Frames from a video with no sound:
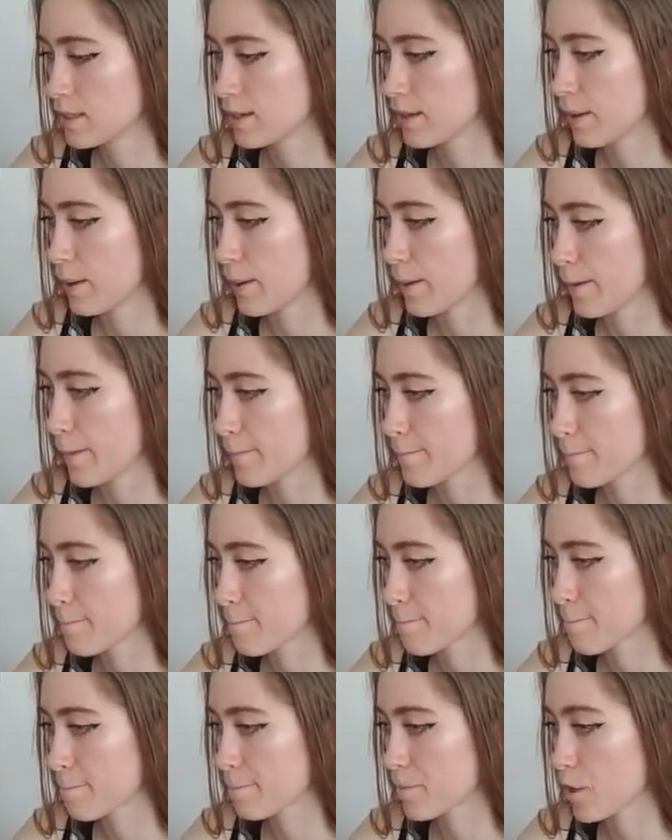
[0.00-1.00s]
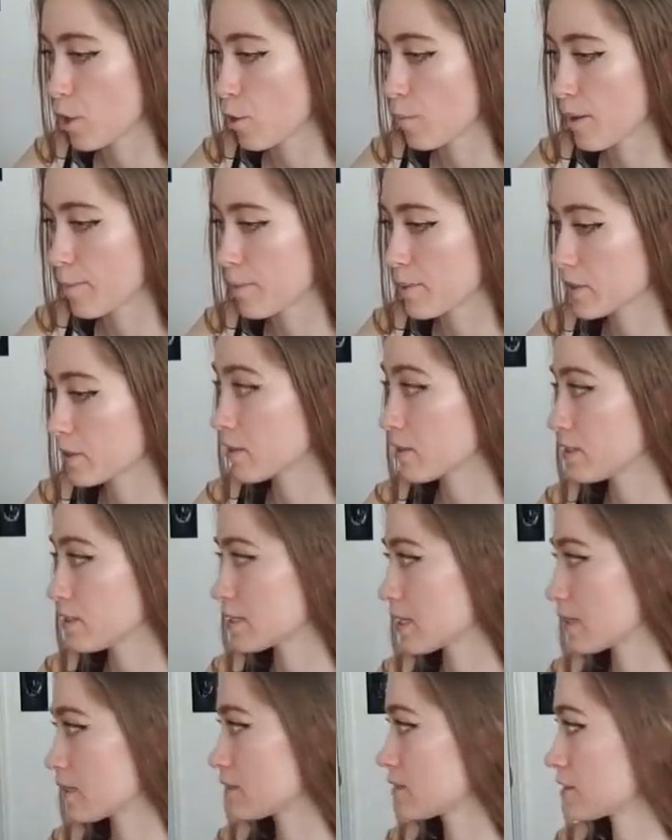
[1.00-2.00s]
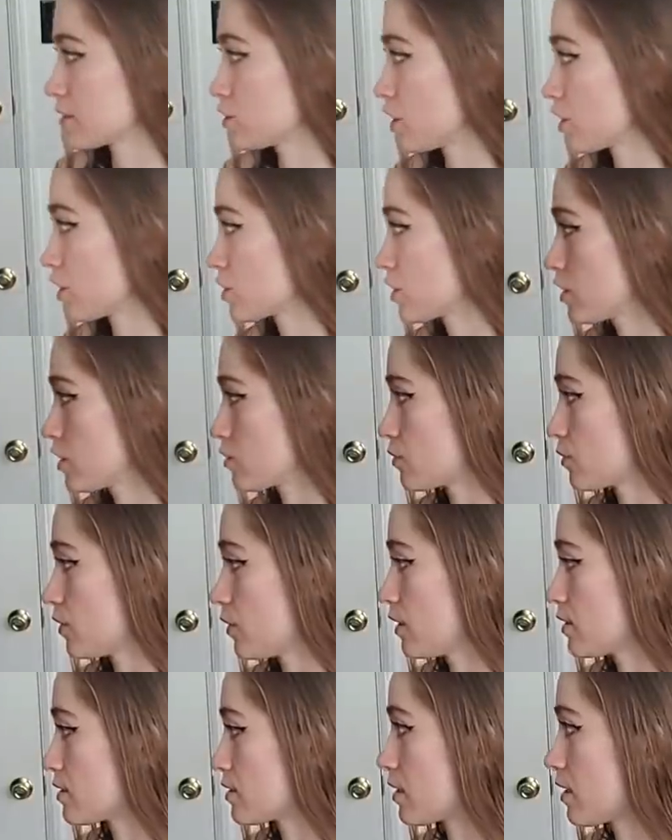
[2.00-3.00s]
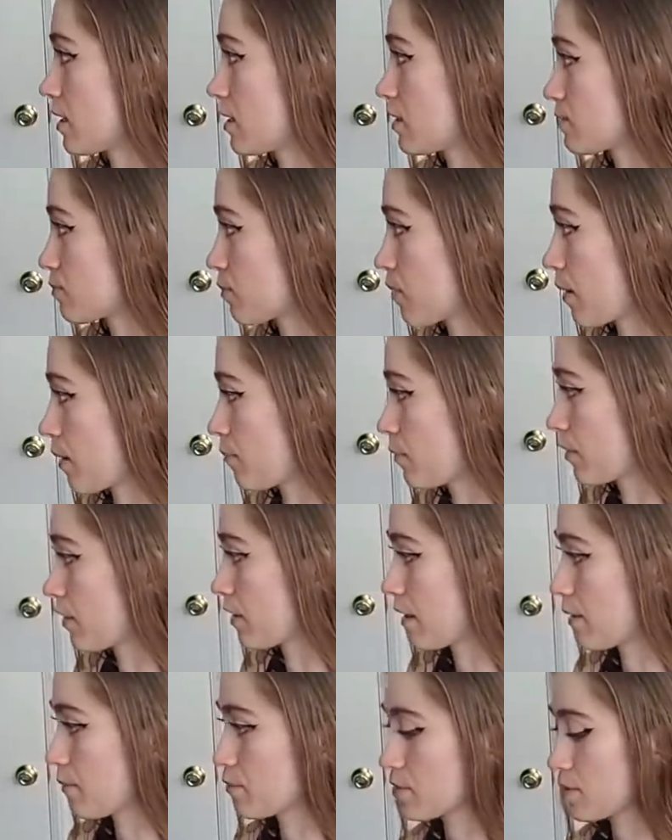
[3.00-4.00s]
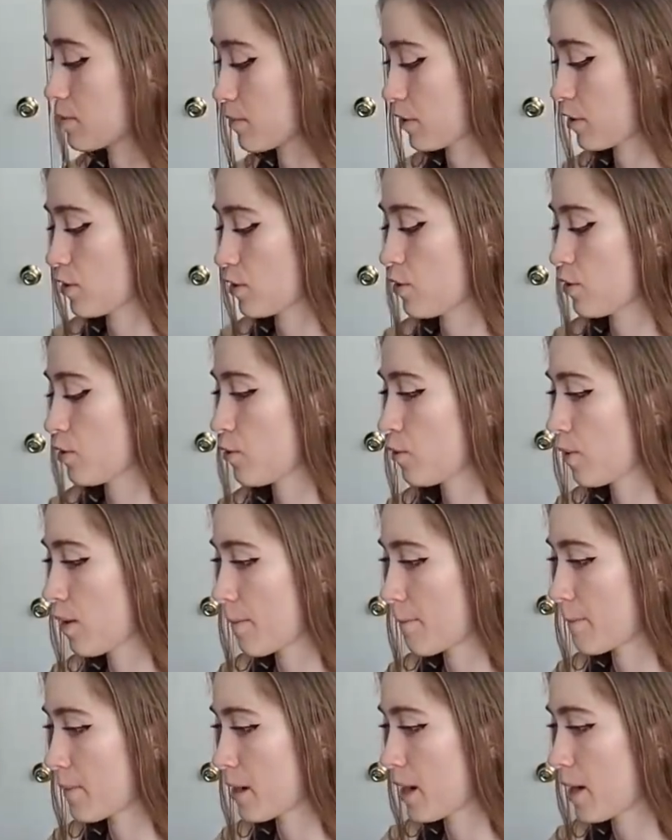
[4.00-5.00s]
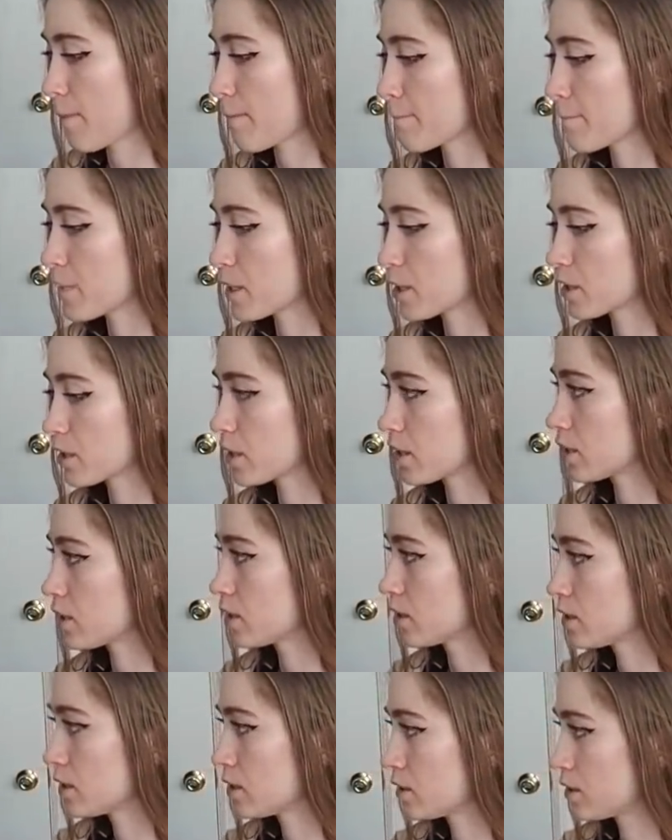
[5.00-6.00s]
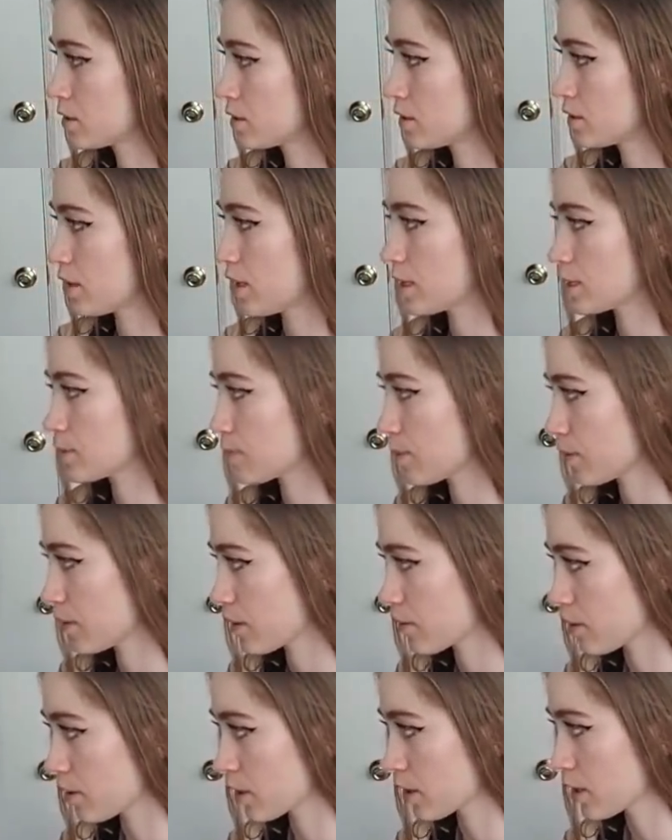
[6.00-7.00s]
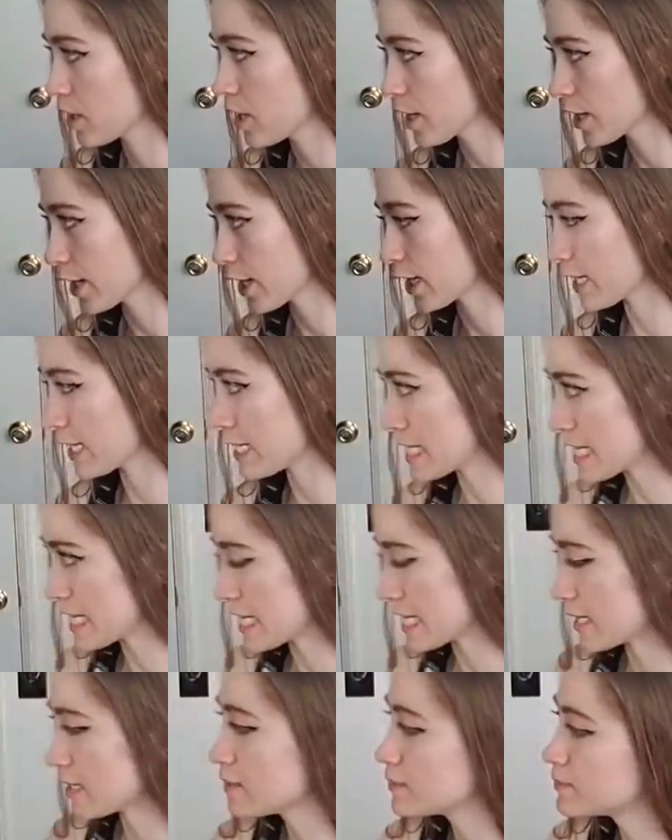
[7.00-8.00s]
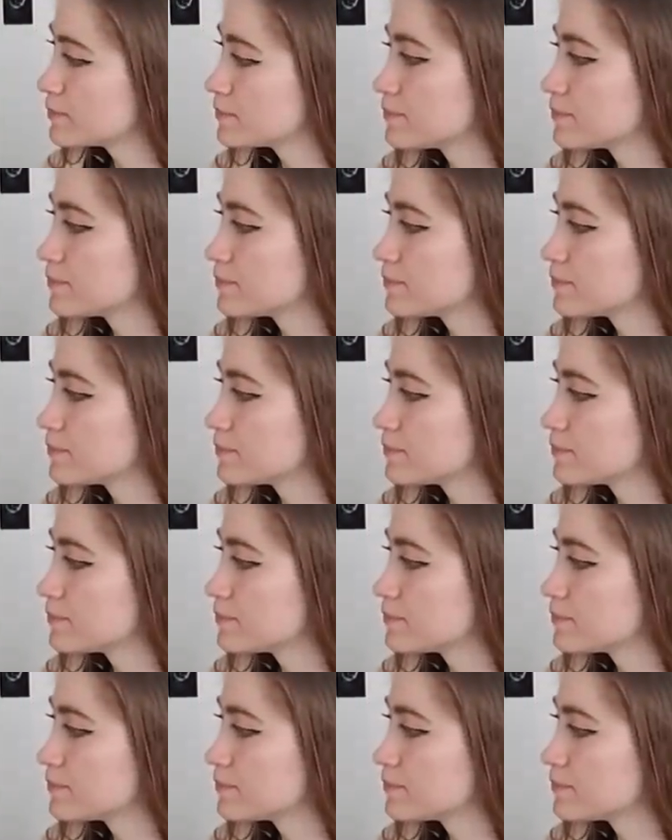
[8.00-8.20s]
Um, Oh My Burger, is that a suggestion? I just realized that, that is probably the name of something. Oh My Burger. I spelled that wrong. Gardenia.